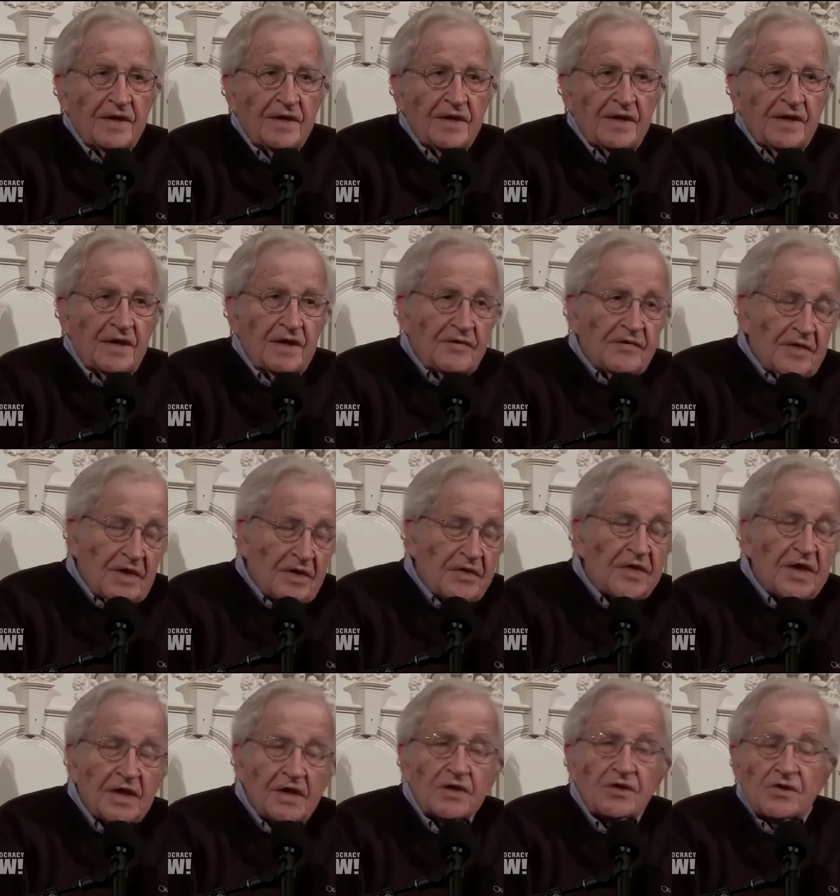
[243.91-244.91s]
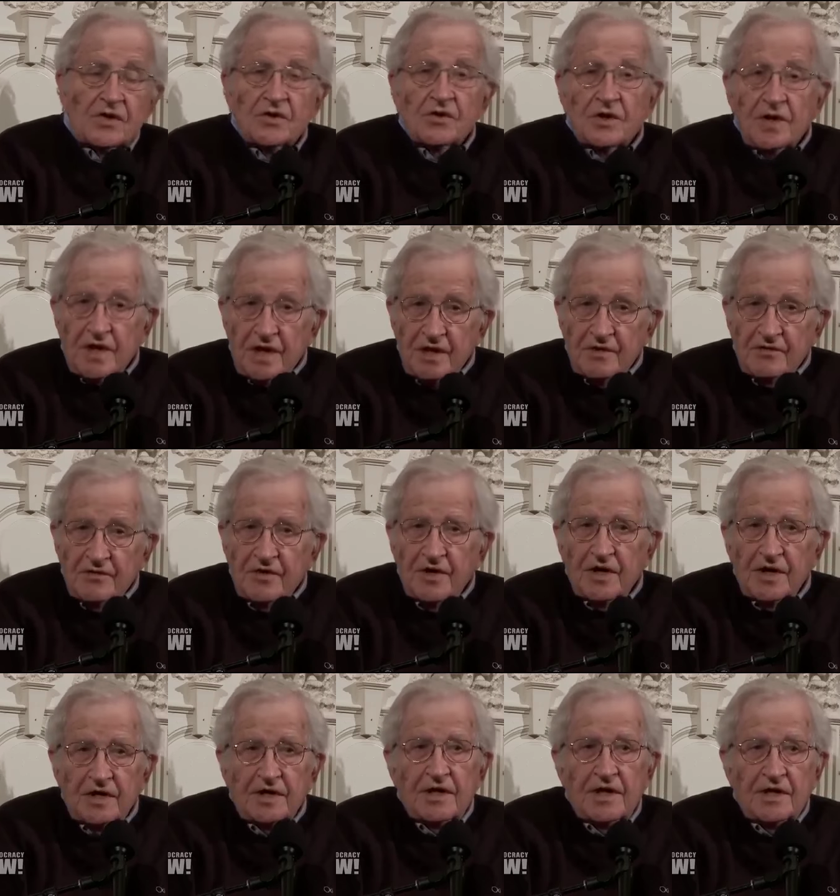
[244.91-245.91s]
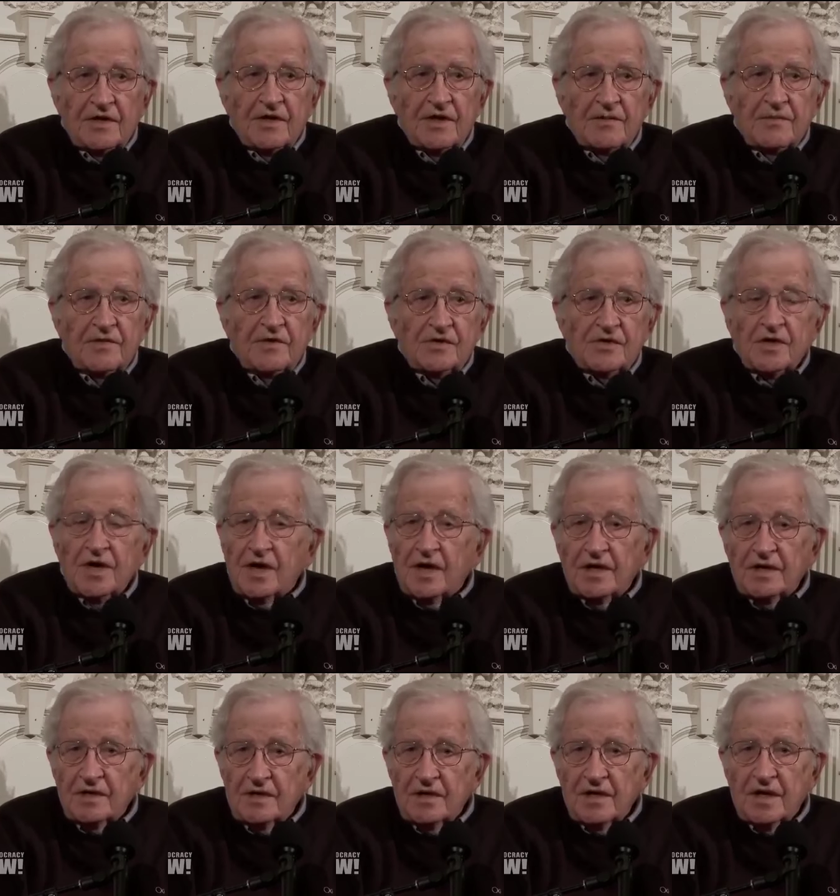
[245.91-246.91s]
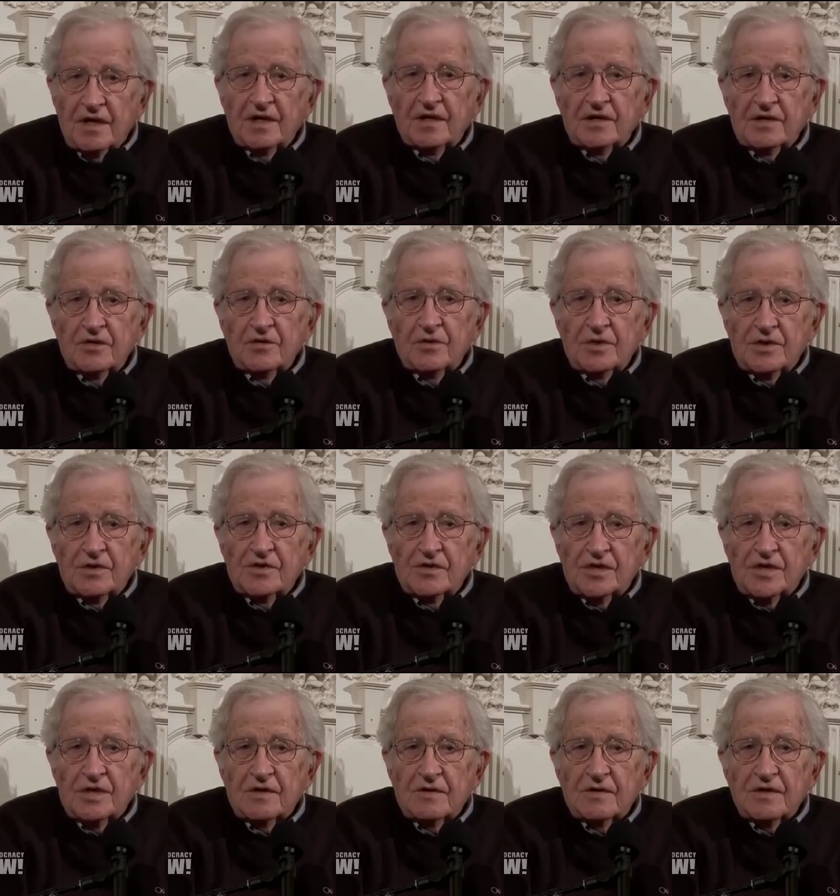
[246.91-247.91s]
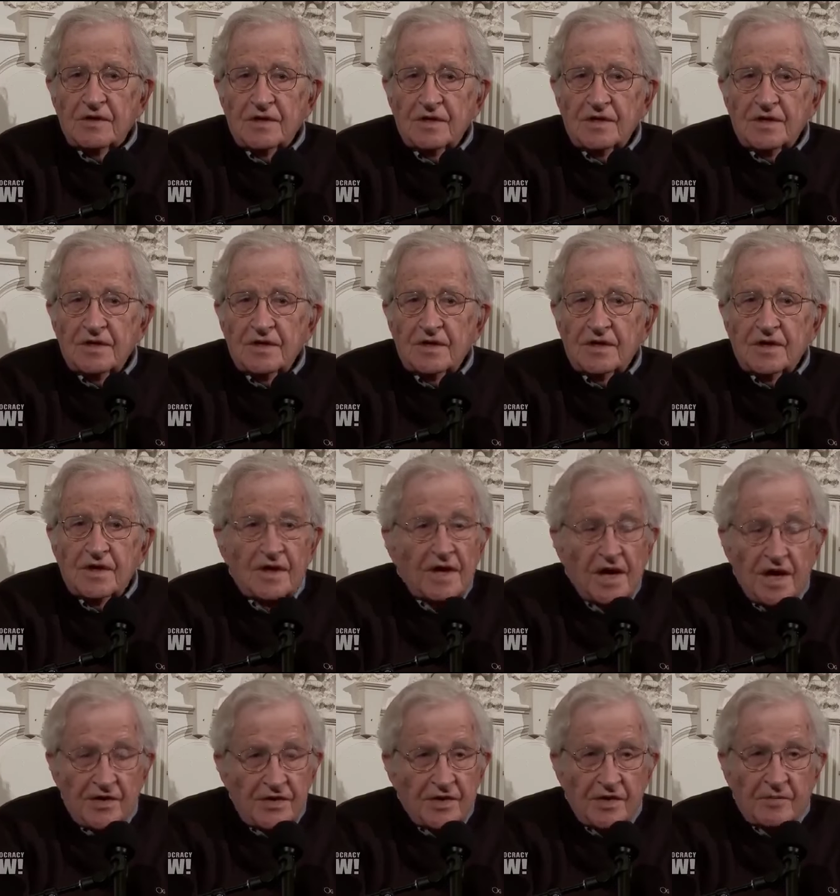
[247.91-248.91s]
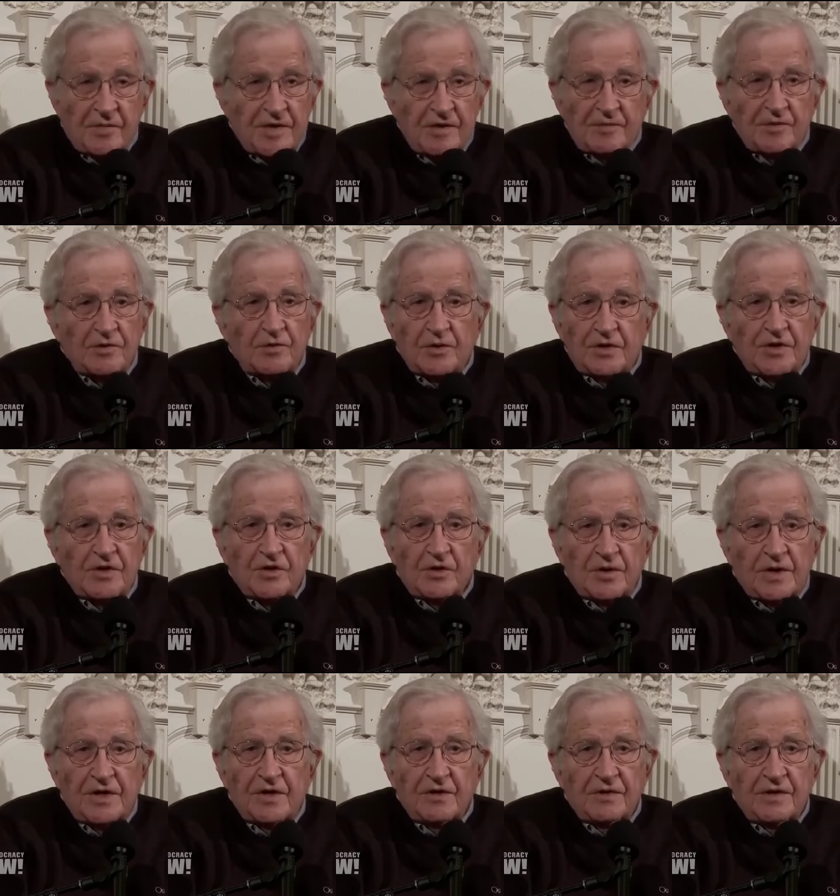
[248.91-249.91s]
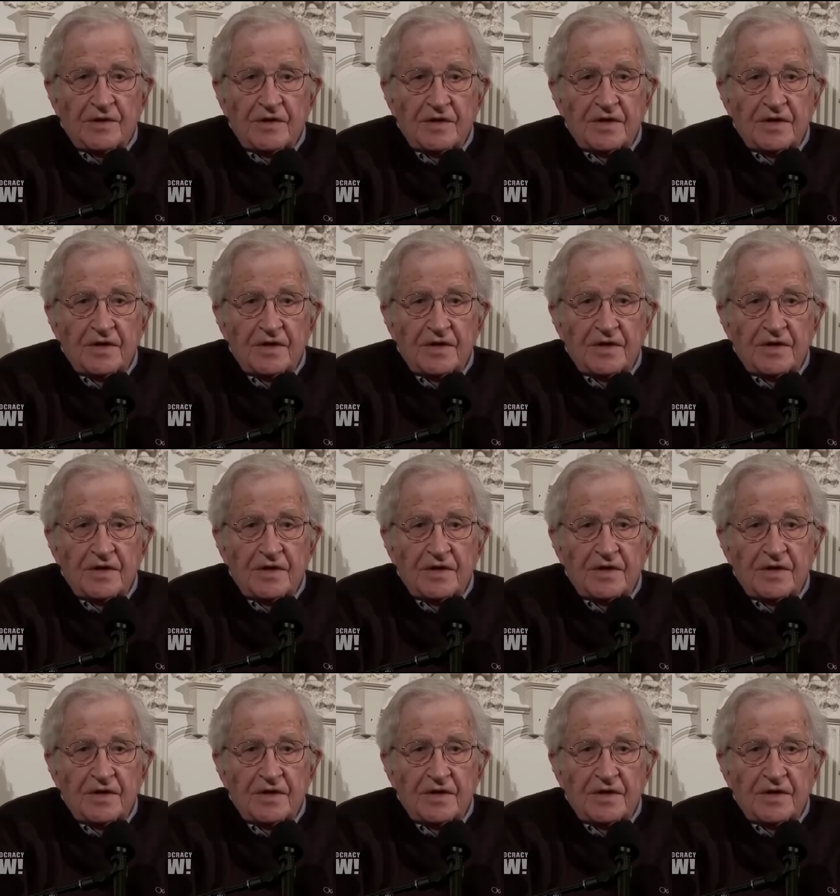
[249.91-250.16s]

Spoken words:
And if they think it's okay, fine, let them decide, not do it in secret. And I think people wouldn't agree to it.